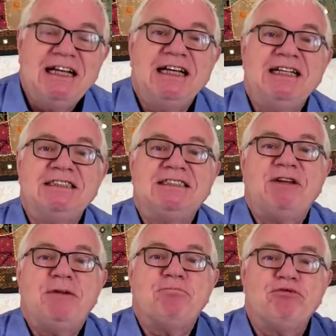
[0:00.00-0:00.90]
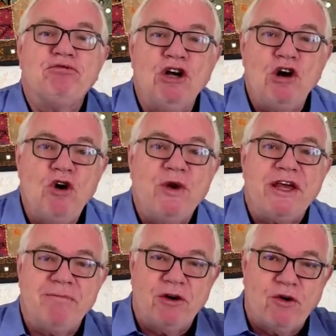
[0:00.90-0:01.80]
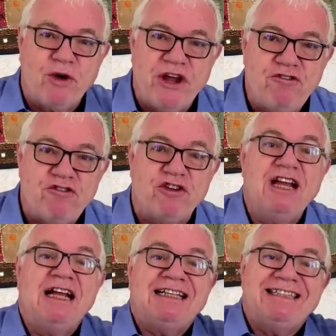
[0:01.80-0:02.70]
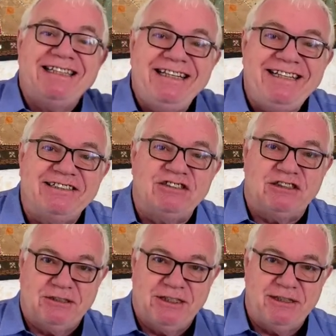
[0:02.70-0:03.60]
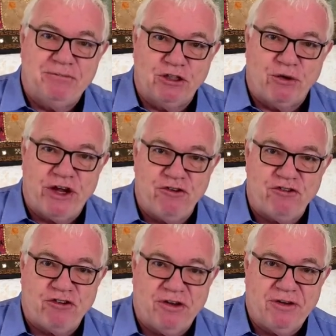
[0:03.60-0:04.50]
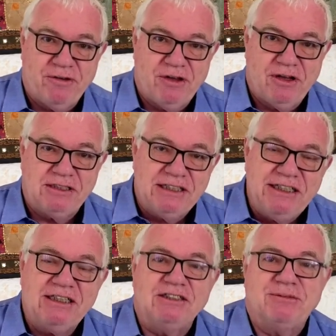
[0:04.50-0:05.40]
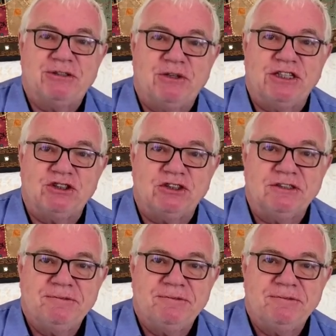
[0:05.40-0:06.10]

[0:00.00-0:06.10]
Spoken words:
He's pro-immigration, legal immigration. Legal immigration.